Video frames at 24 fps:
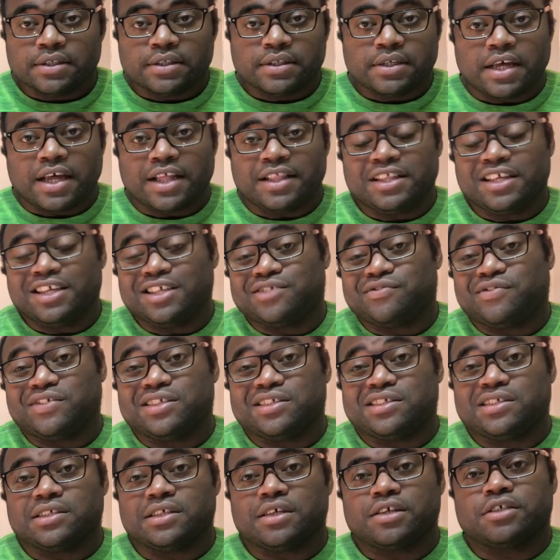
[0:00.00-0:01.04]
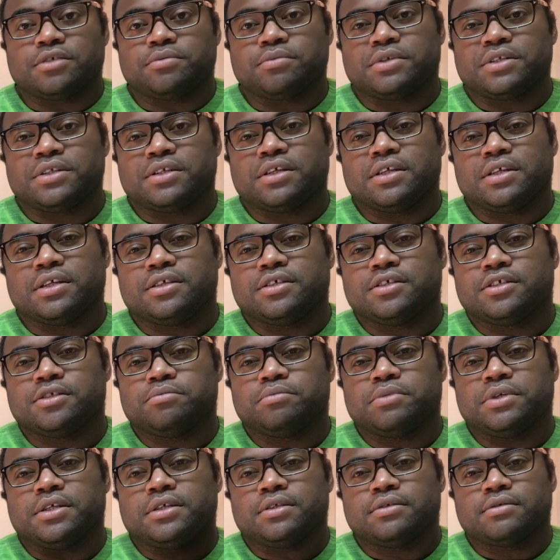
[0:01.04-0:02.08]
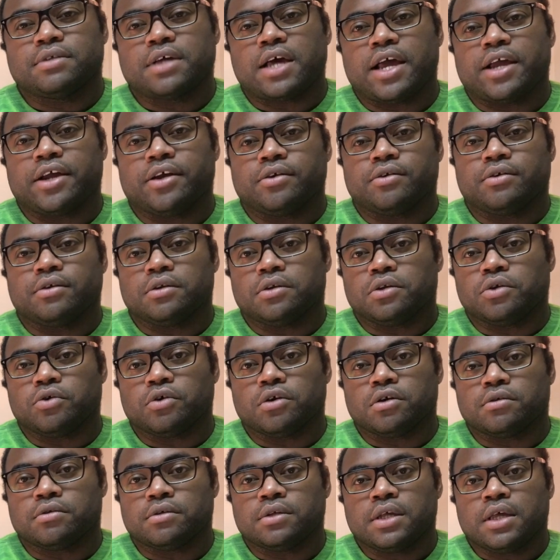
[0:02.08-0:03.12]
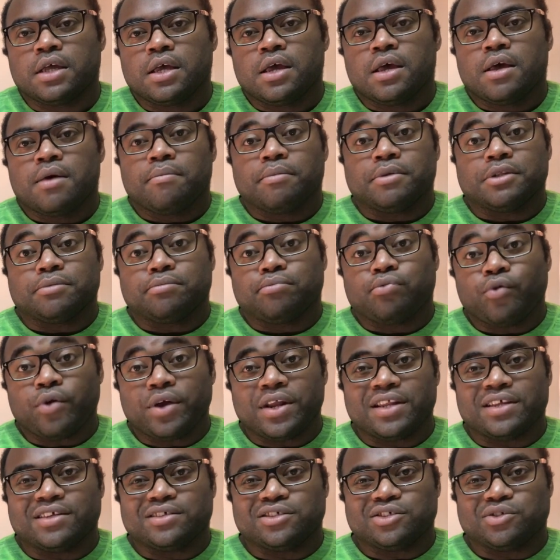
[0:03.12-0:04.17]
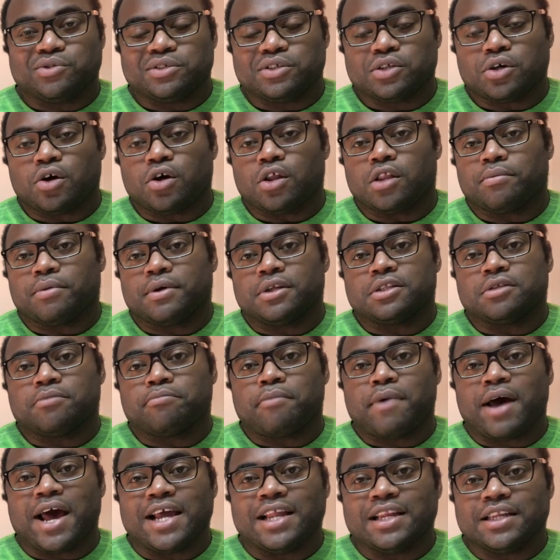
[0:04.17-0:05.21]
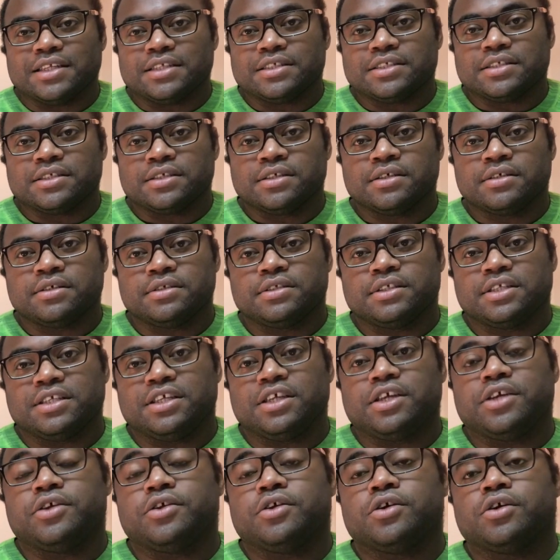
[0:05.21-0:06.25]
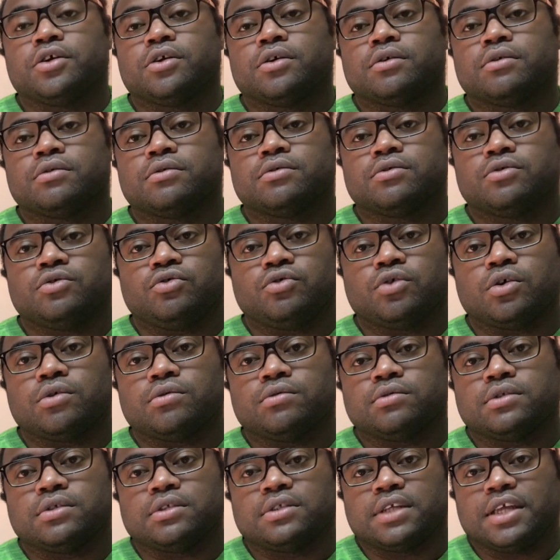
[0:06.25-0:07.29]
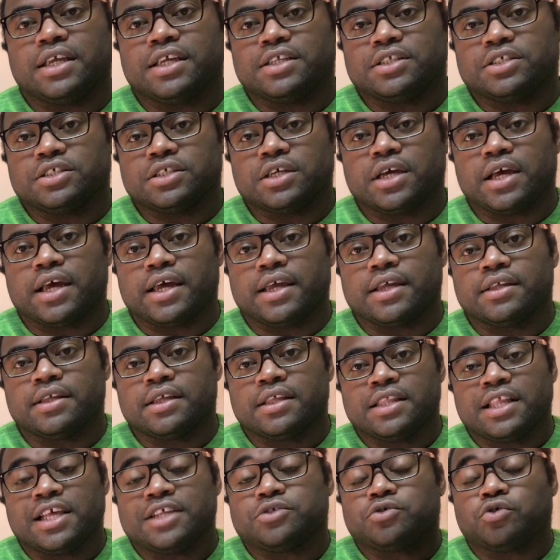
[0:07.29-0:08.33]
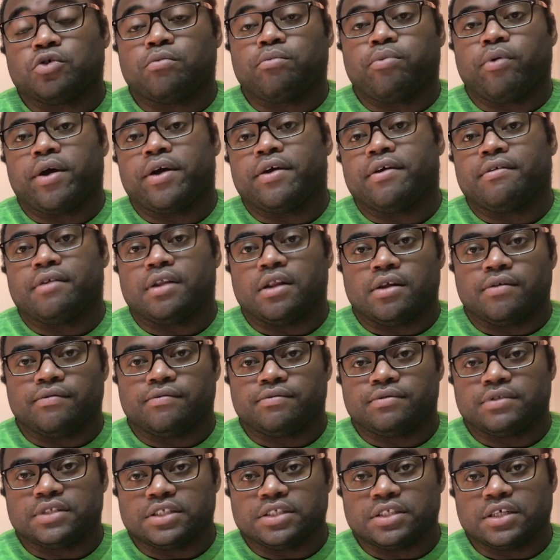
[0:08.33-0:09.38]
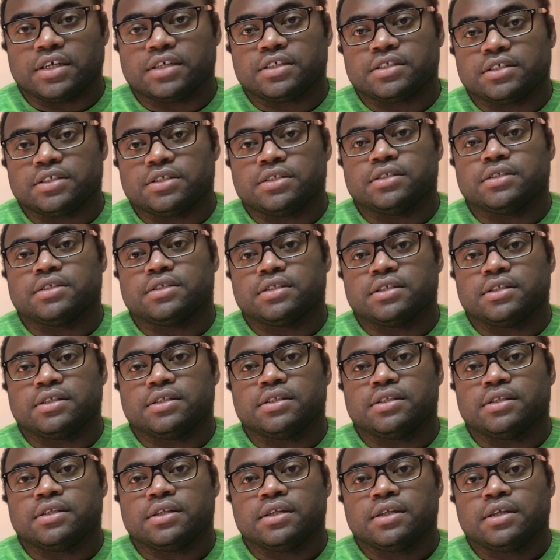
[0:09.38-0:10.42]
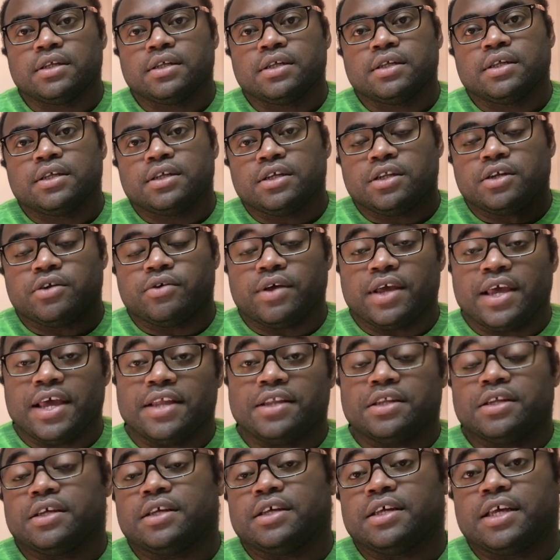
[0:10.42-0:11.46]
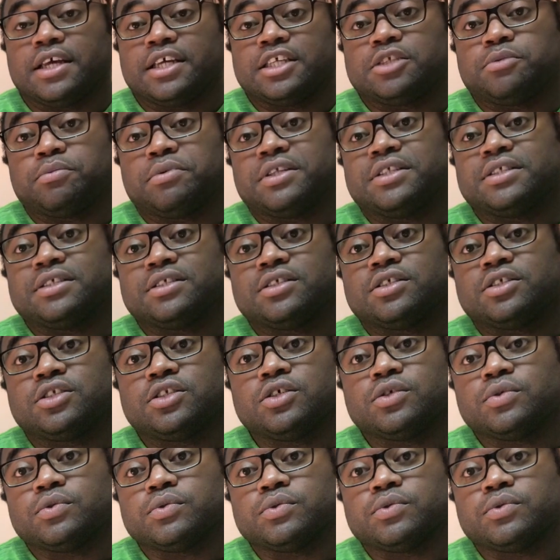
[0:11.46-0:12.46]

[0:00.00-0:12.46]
I think it's 56, but it could be higher or lower. But the point is, it's all about the mileage to get your gross AGI. That's the whole point of deductions and the expenses too.